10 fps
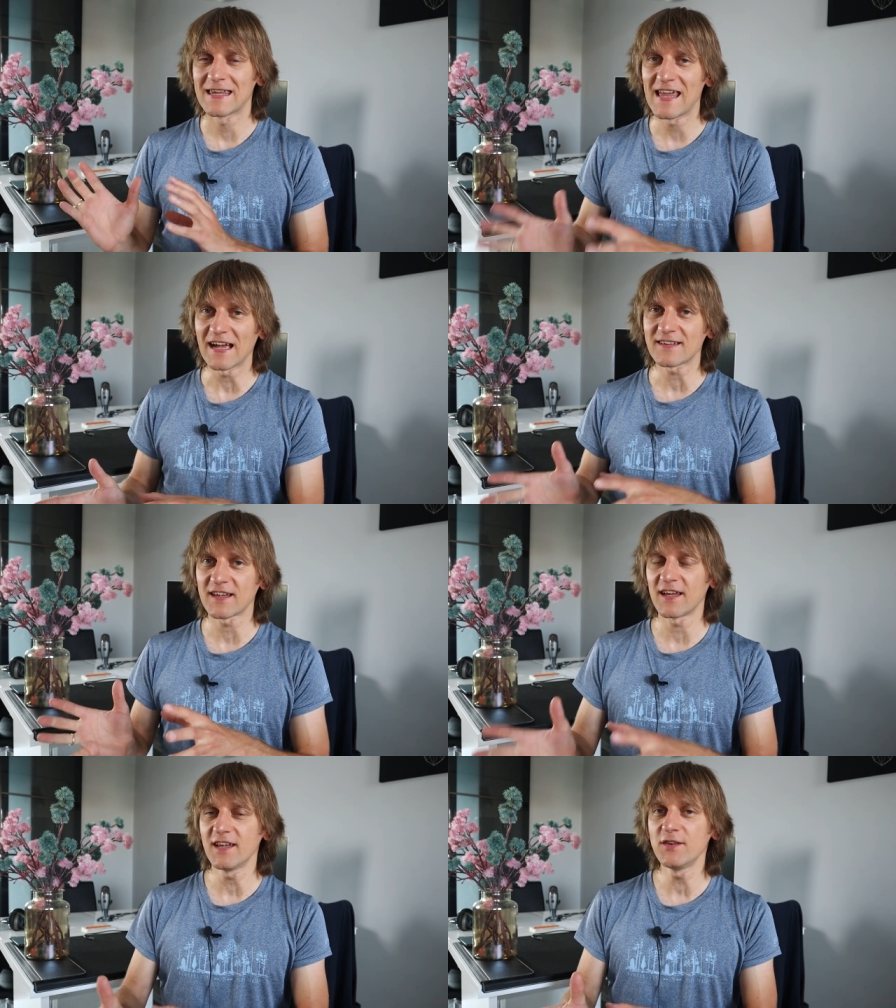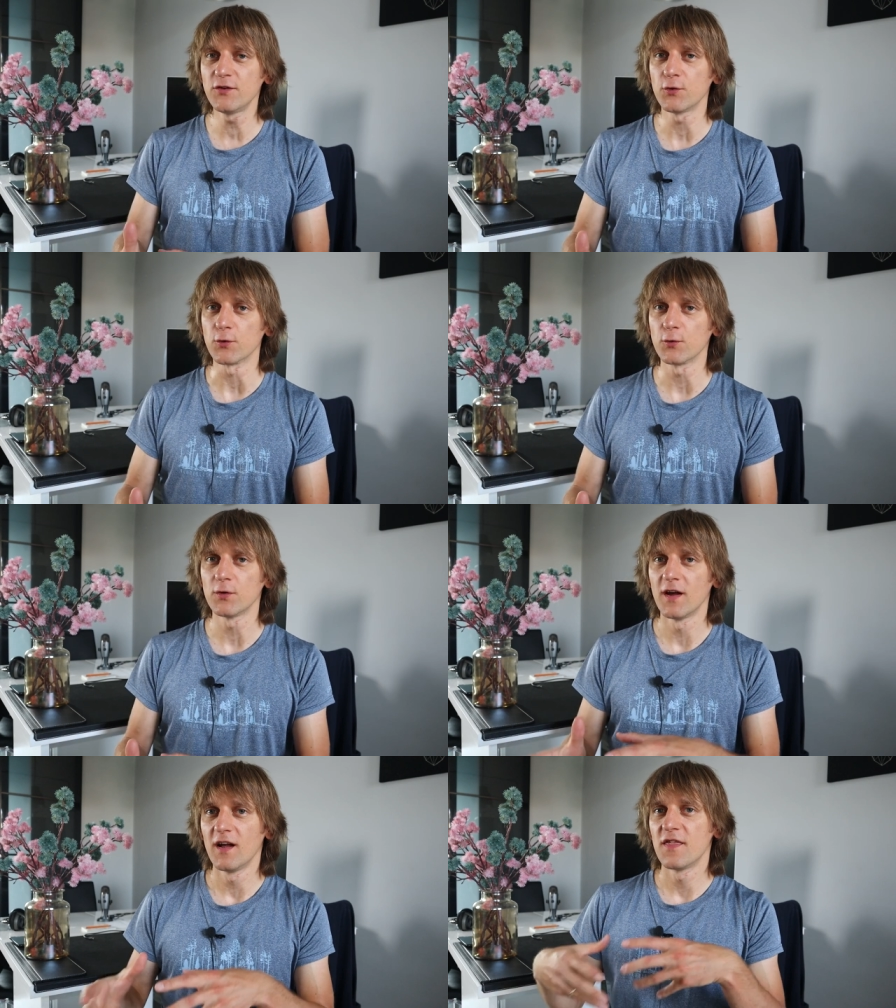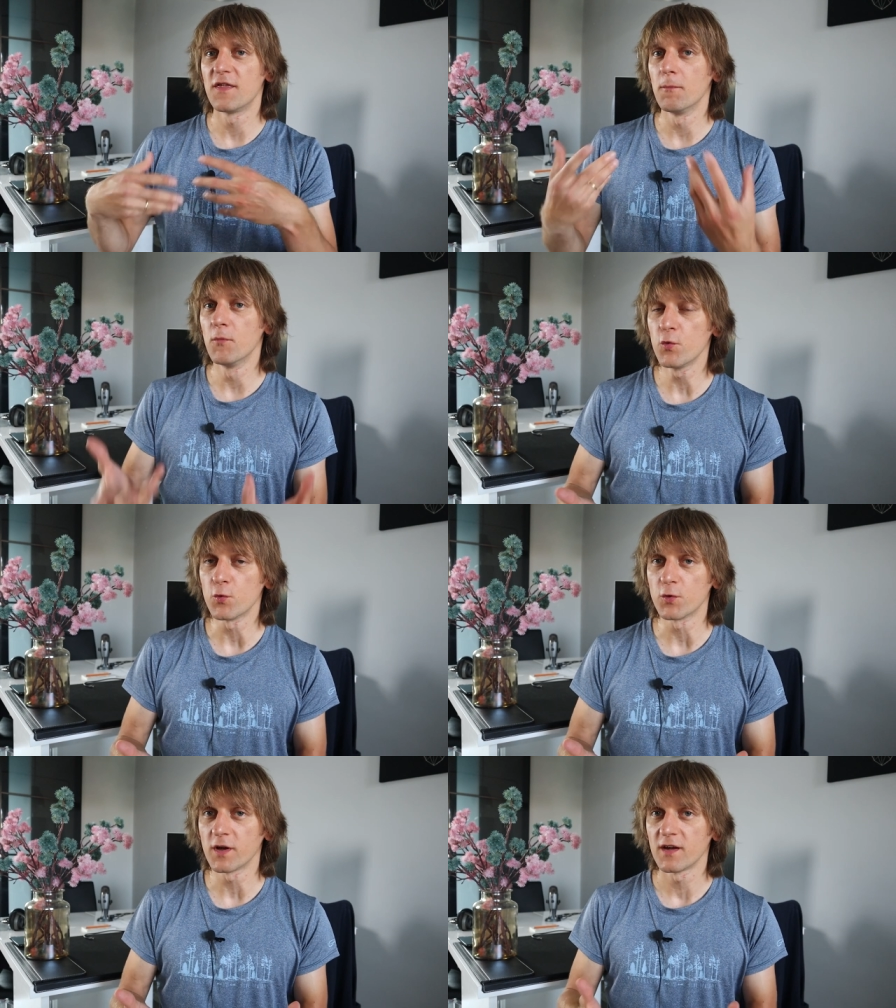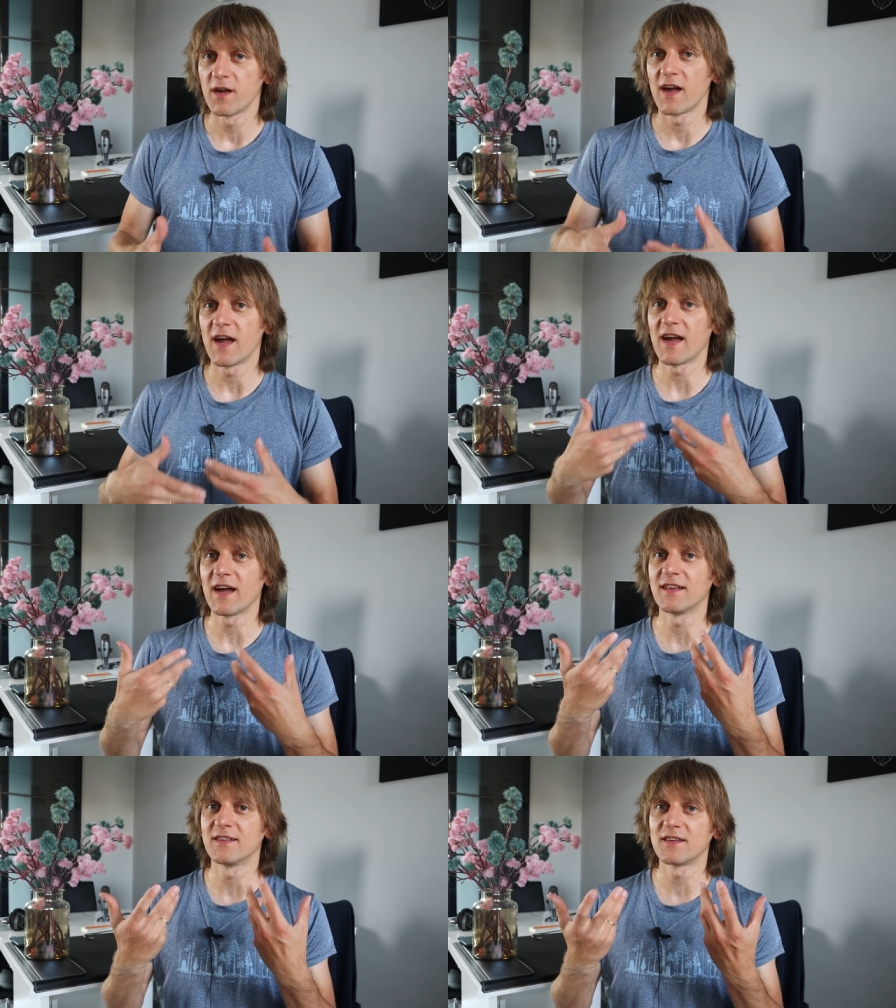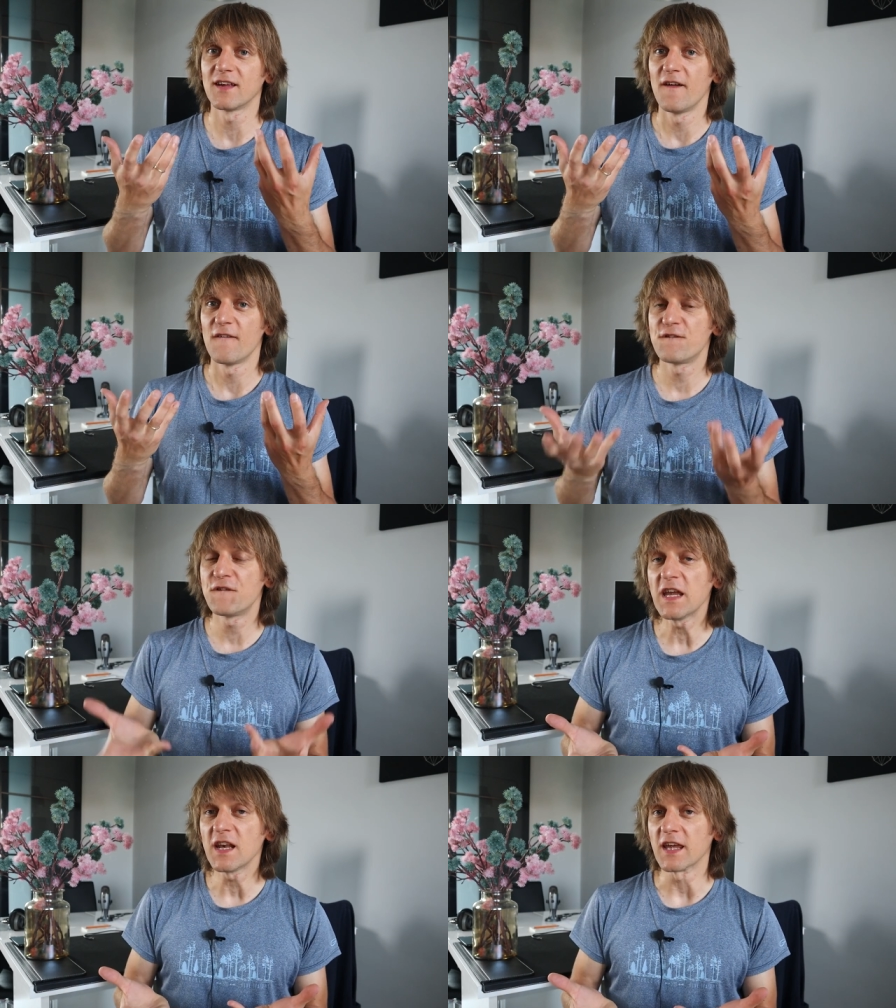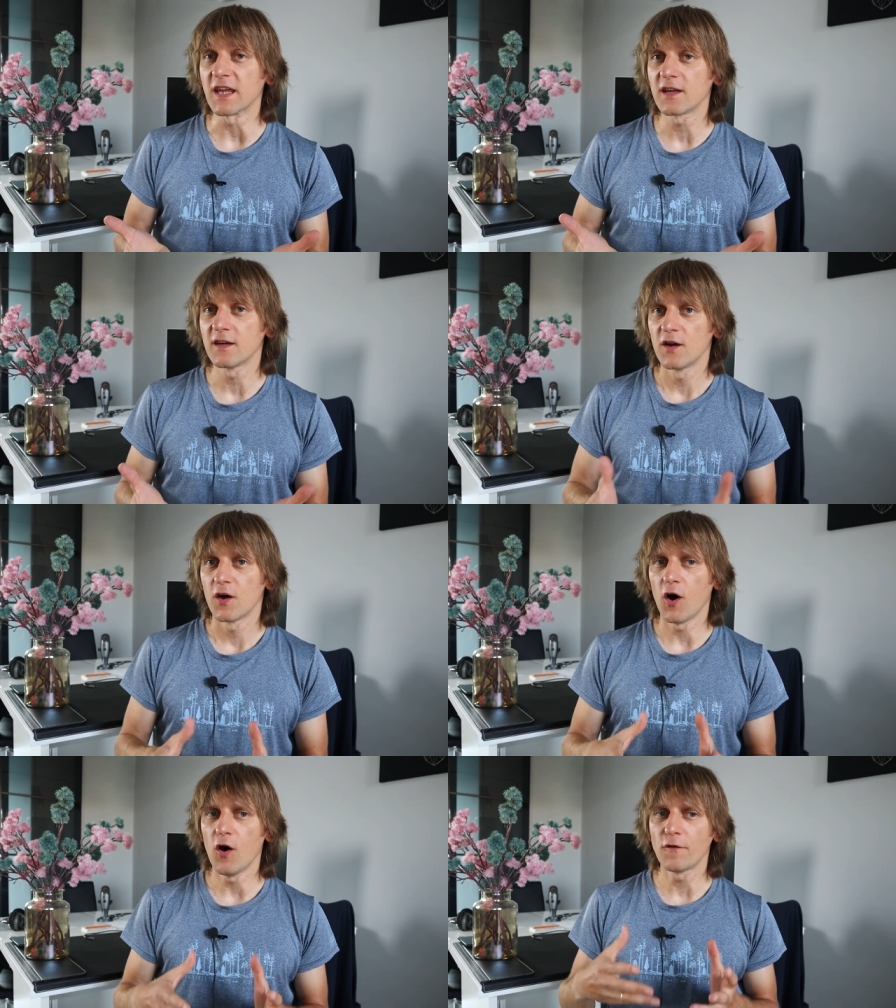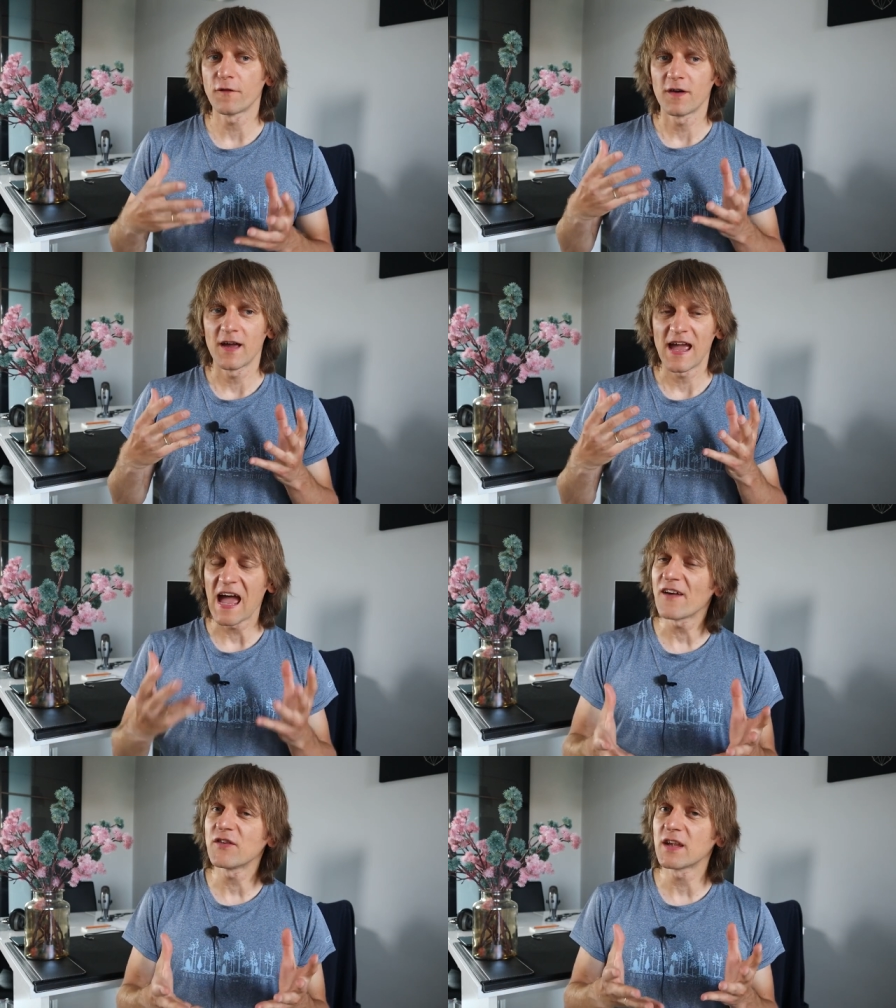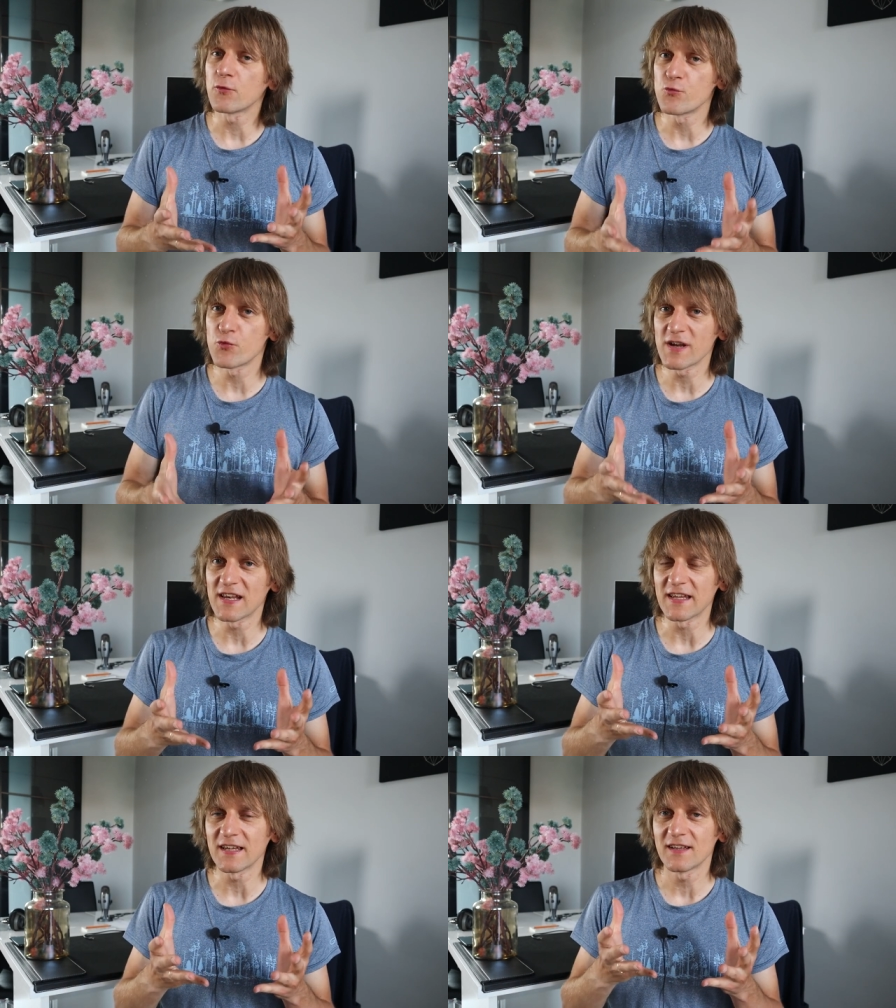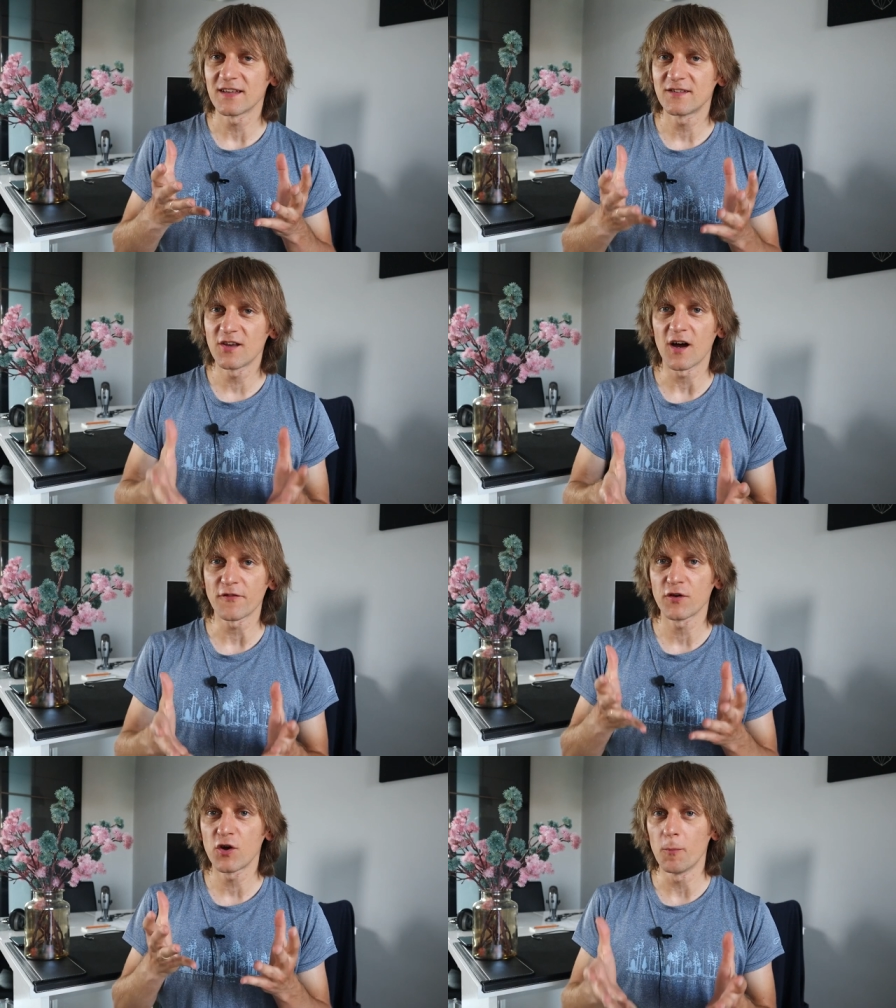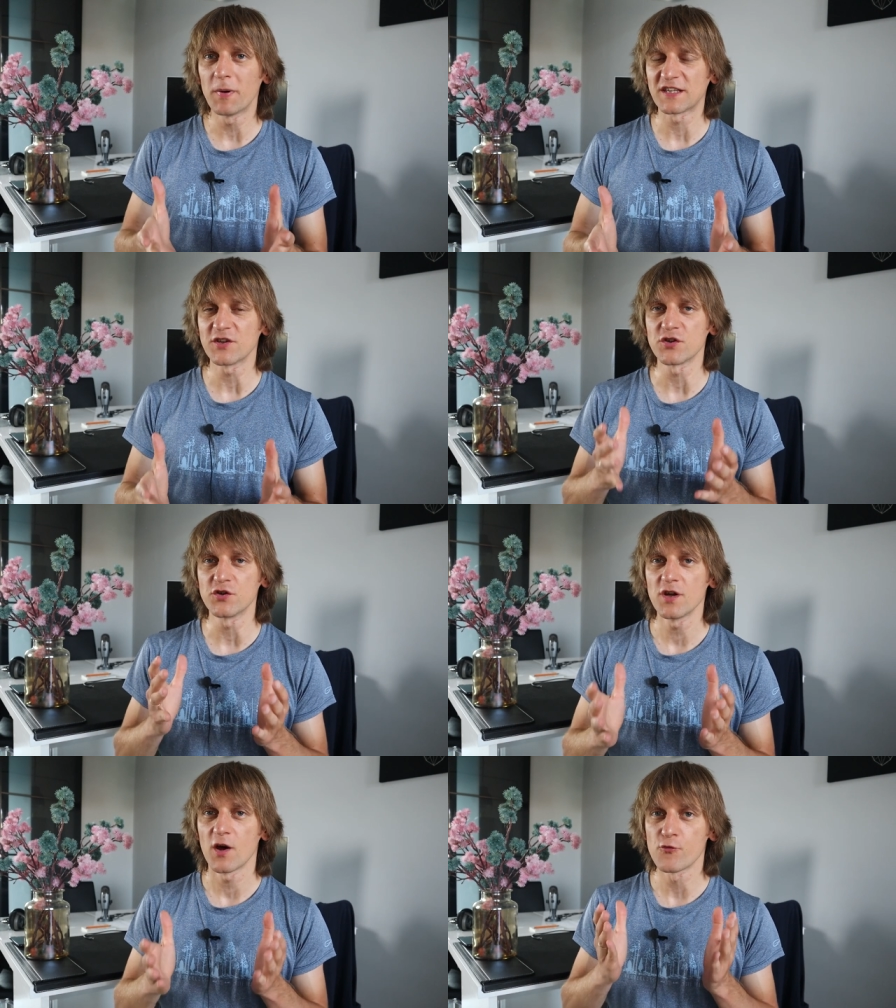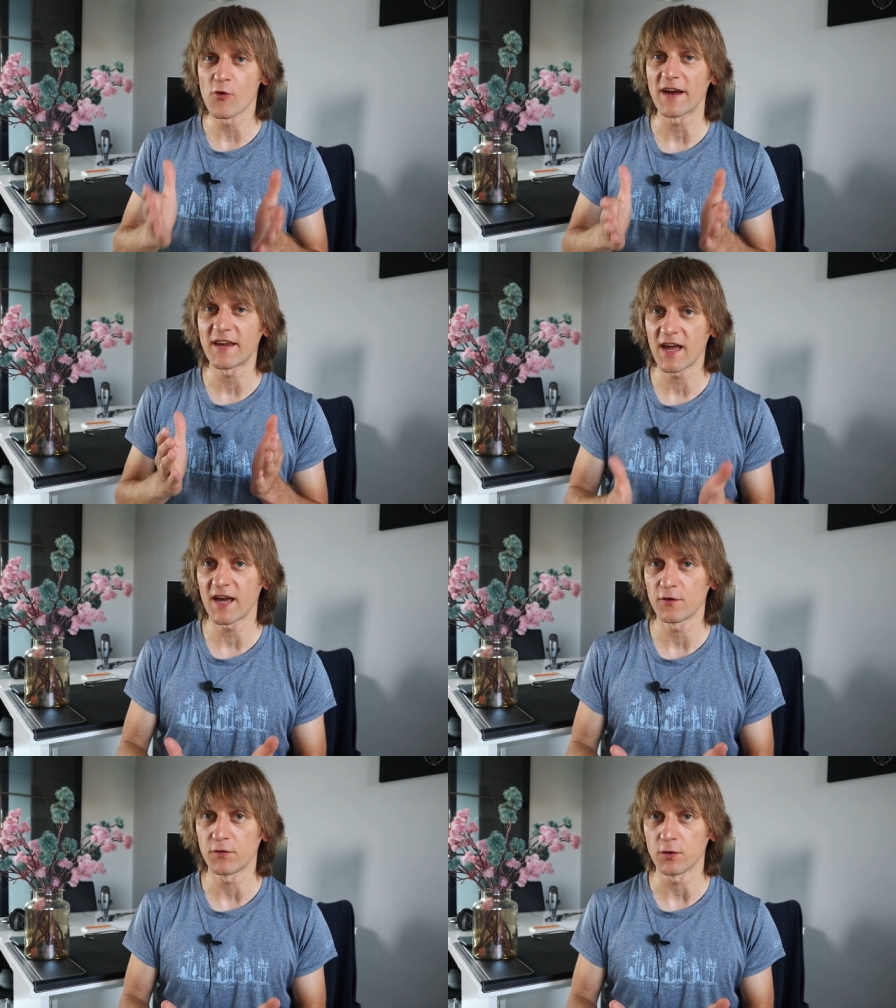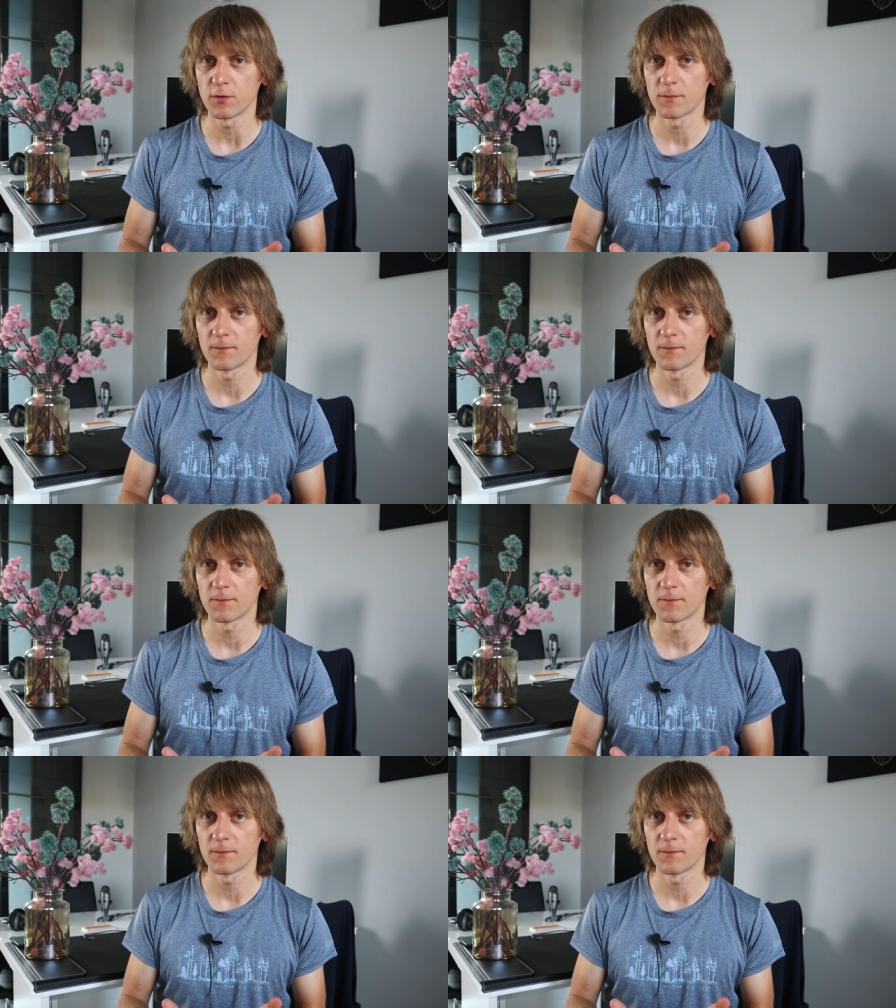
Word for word: get into the mood and feeling of having a really tough competition right ahead of you,